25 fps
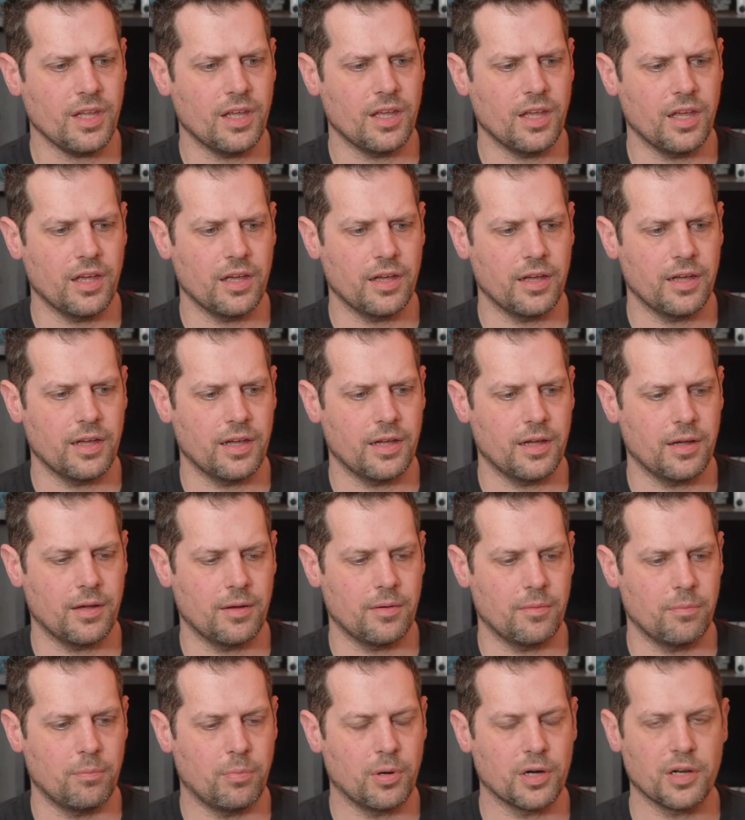
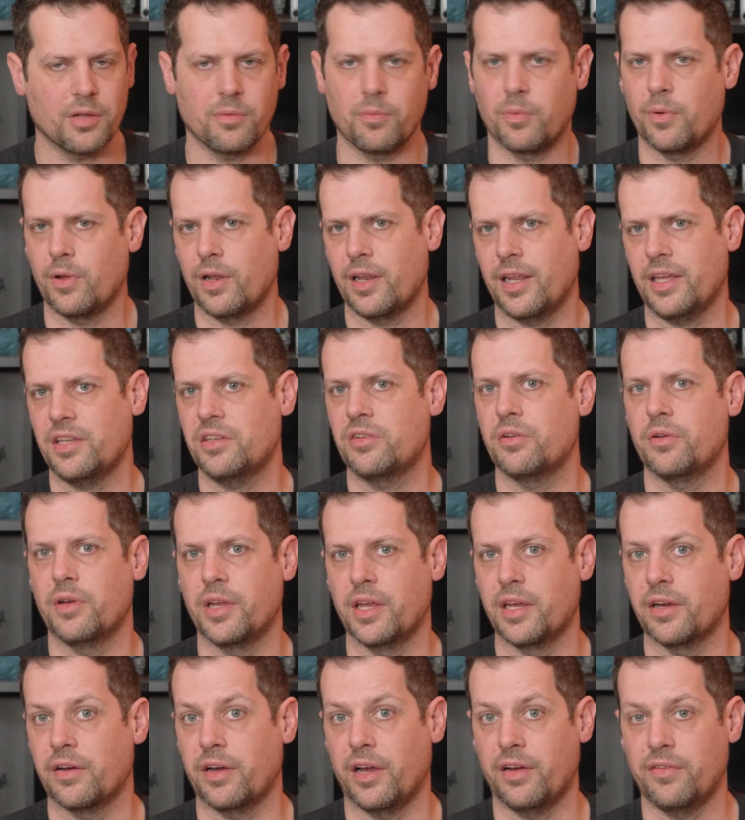But it will let you
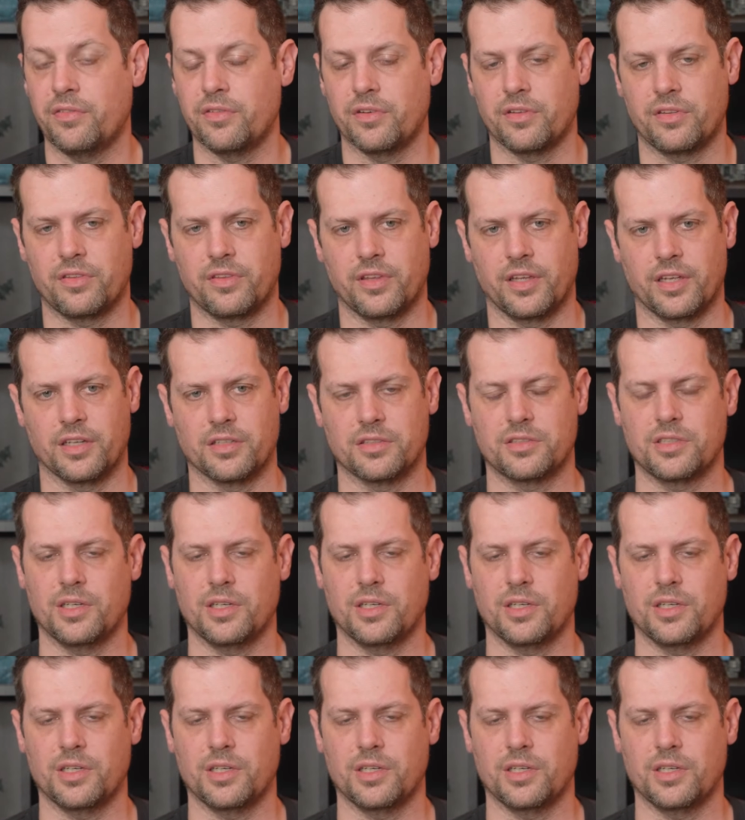hear everything.